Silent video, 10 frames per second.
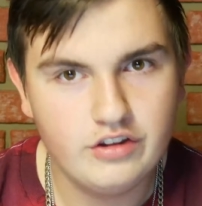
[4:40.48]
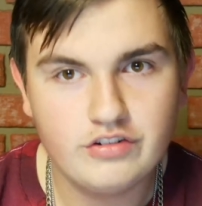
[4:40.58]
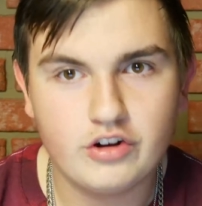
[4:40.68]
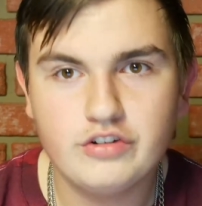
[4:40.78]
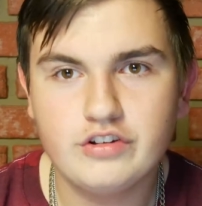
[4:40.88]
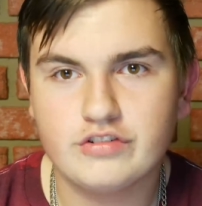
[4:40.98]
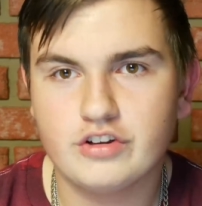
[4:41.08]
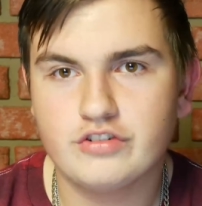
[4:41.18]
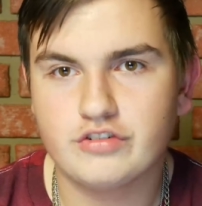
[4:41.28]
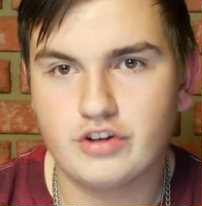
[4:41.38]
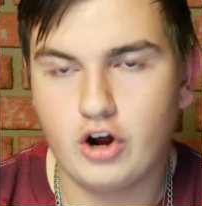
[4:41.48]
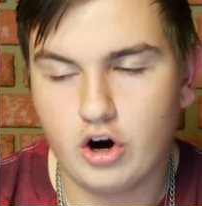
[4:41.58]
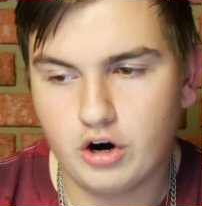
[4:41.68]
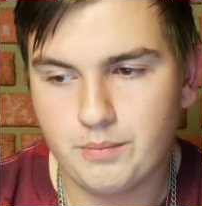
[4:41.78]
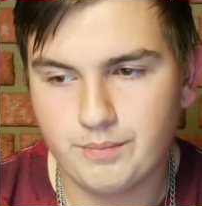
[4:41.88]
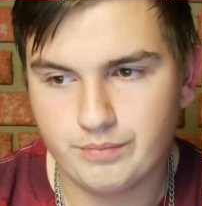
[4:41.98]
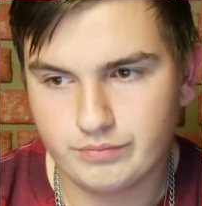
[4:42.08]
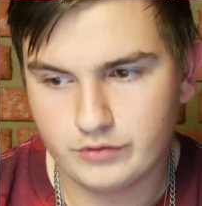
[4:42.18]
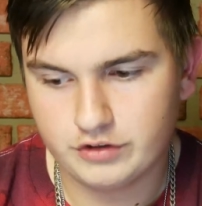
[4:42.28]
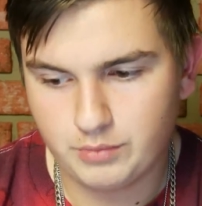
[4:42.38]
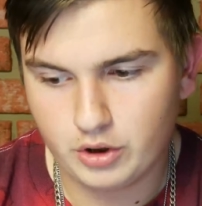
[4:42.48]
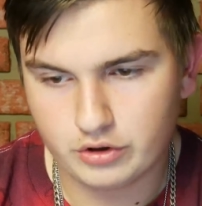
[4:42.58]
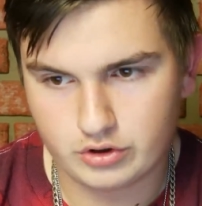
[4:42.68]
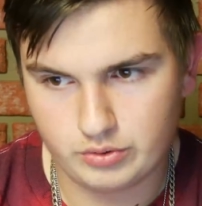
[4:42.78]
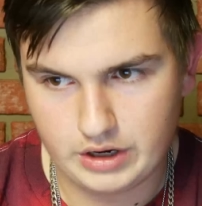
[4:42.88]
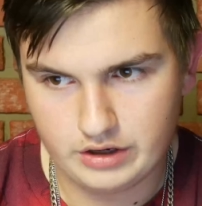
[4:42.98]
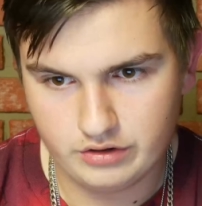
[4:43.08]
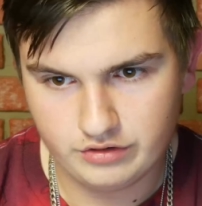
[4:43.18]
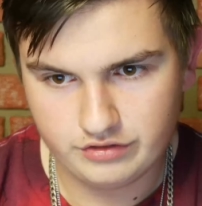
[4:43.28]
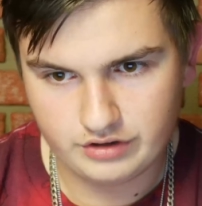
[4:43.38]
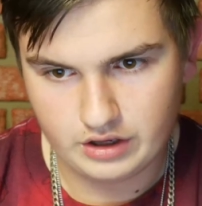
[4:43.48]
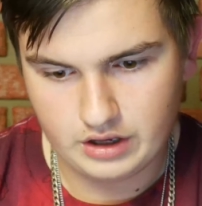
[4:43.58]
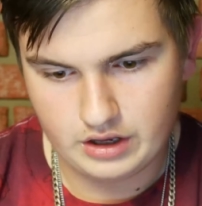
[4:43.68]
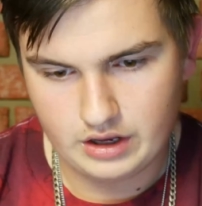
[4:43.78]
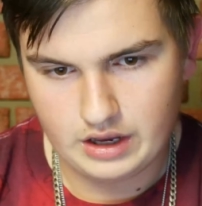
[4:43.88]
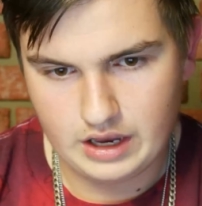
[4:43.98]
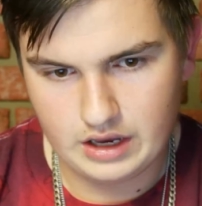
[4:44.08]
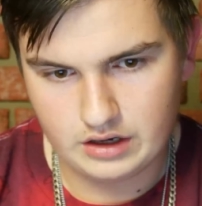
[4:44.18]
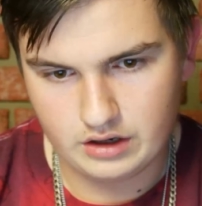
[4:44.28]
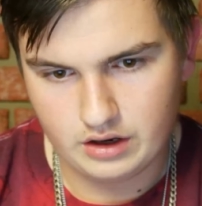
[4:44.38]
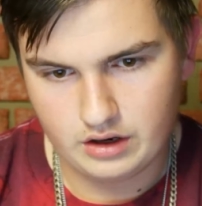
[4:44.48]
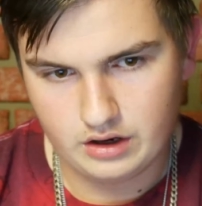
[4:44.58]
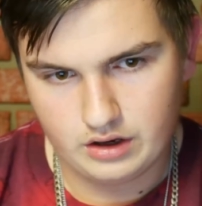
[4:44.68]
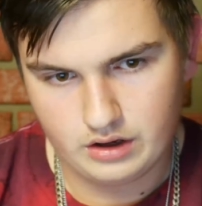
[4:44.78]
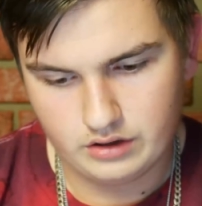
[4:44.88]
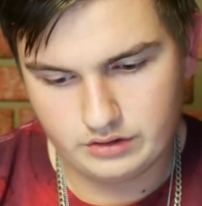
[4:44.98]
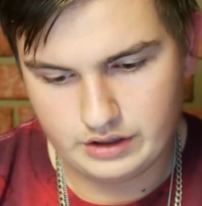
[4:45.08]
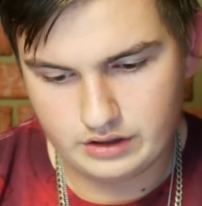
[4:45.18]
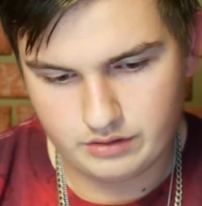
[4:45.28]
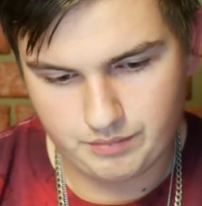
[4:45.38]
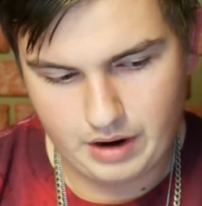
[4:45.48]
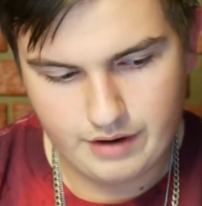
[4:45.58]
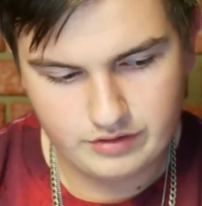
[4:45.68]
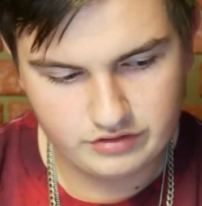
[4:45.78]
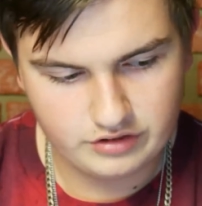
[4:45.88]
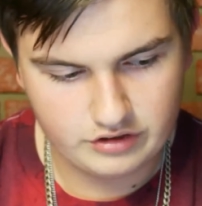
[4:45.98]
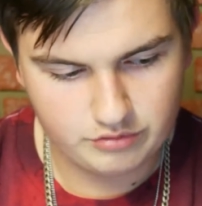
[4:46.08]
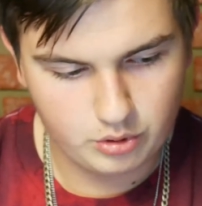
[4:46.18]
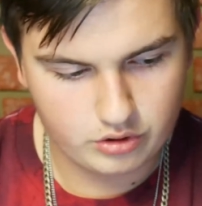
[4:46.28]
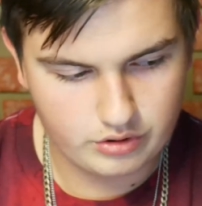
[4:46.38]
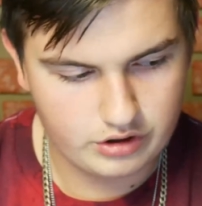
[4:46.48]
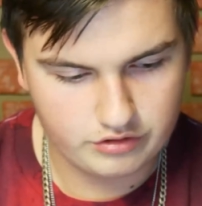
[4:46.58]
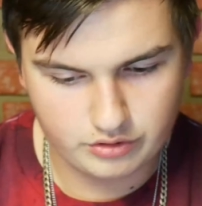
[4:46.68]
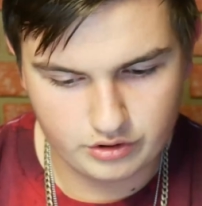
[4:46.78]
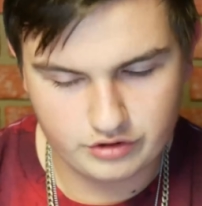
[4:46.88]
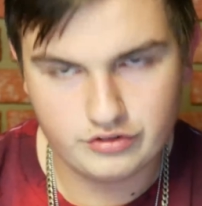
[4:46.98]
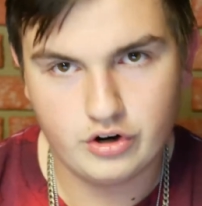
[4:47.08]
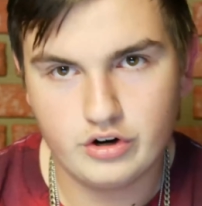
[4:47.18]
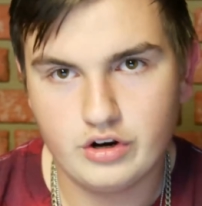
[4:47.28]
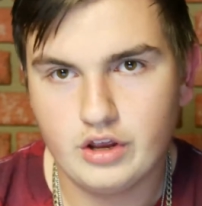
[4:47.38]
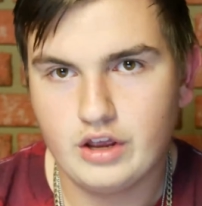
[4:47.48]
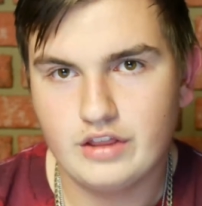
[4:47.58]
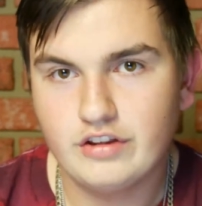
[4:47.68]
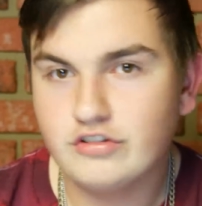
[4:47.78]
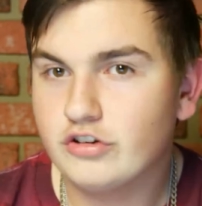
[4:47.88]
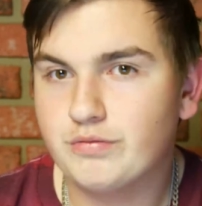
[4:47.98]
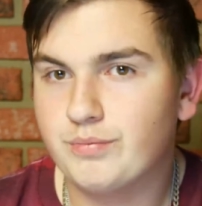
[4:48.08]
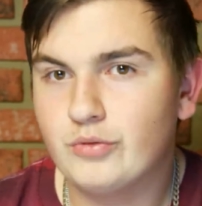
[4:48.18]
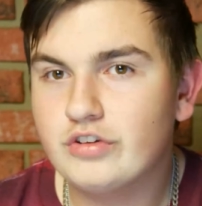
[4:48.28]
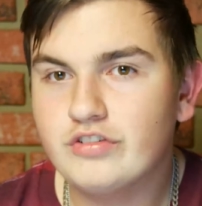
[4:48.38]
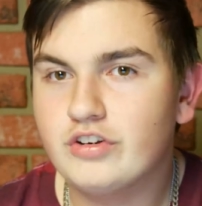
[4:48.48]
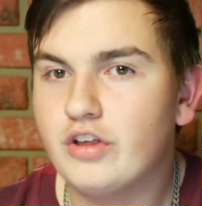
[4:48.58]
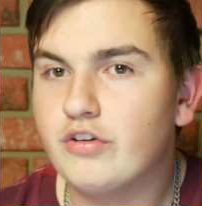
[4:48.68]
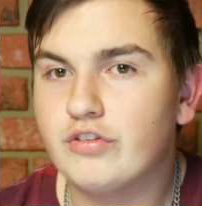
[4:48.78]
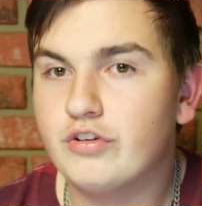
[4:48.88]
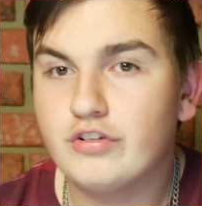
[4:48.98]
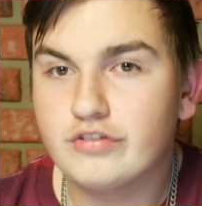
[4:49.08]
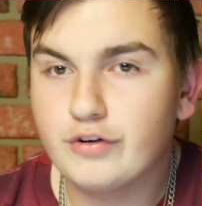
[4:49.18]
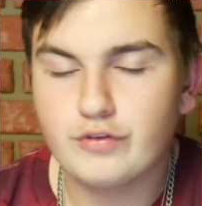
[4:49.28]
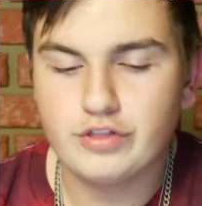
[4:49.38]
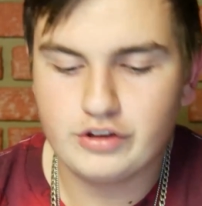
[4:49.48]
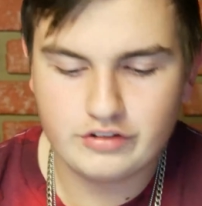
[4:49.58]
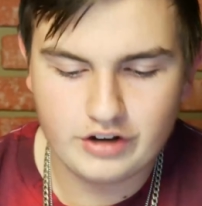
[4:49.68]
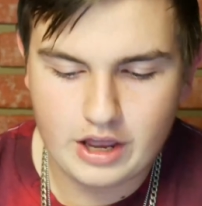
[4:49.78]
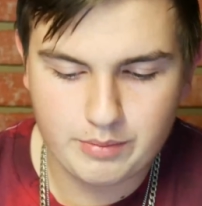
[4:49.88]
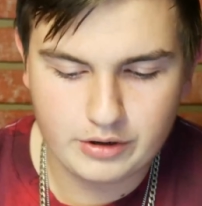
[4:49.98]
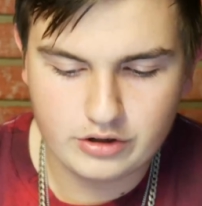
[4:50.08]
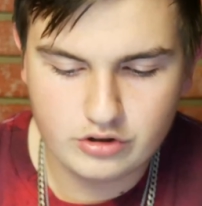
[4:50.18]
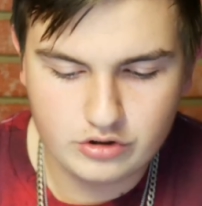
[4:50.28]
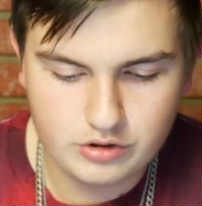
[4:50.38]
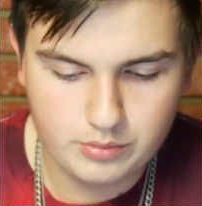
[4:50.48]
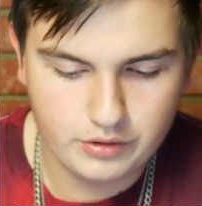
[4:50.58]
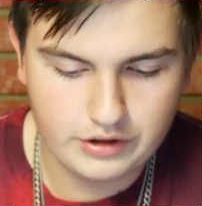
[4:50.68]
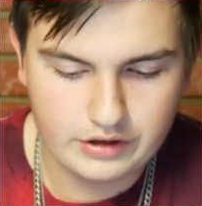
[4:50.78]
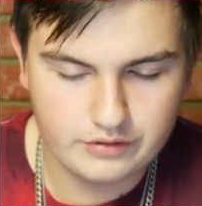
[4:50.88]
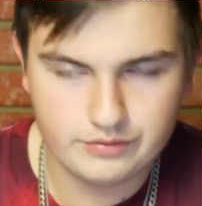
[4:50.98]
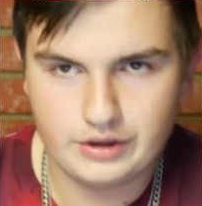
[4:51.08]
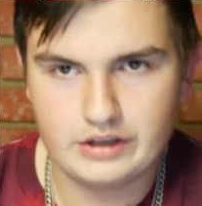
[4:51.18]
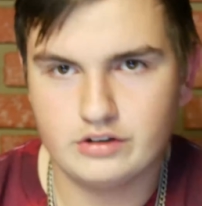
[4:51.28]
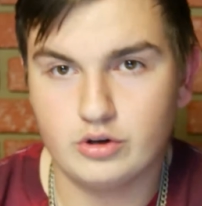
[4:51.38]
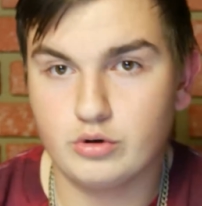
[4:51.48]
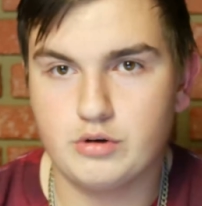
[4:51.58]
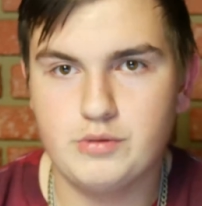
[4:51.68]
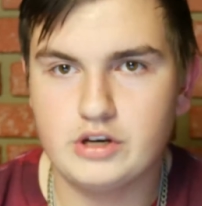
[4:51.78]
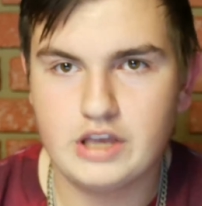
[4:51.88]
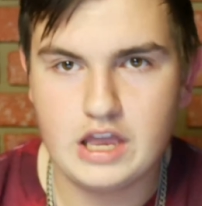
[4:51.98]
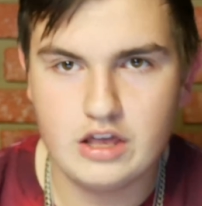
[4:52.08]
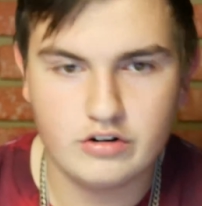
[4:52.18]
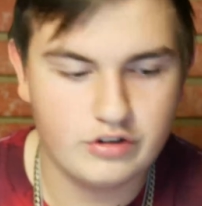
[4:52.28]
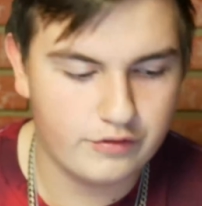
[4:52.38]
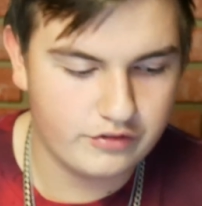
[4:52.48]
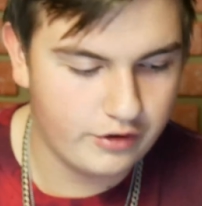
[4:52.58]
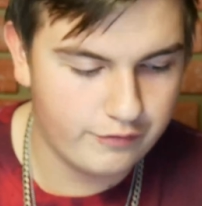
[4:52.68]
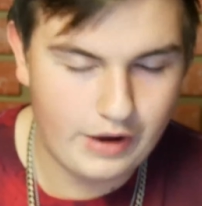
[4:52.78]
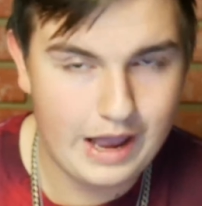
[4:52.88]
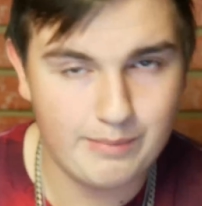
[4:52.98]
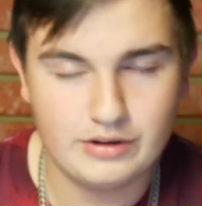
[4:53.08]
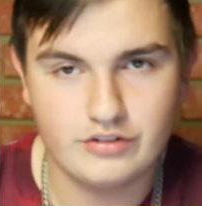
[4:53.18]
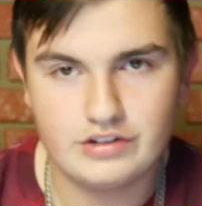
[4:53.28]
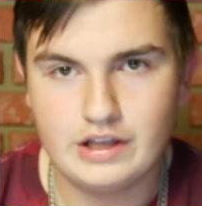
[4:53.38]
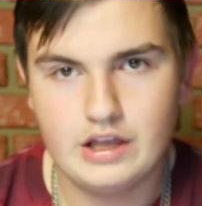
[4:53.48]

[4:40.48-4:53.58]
all this does is harm smaller creators, and like obviously smaller creators who already started. There's different things that happen on YouTube where they like don't communicate or different stuff happens,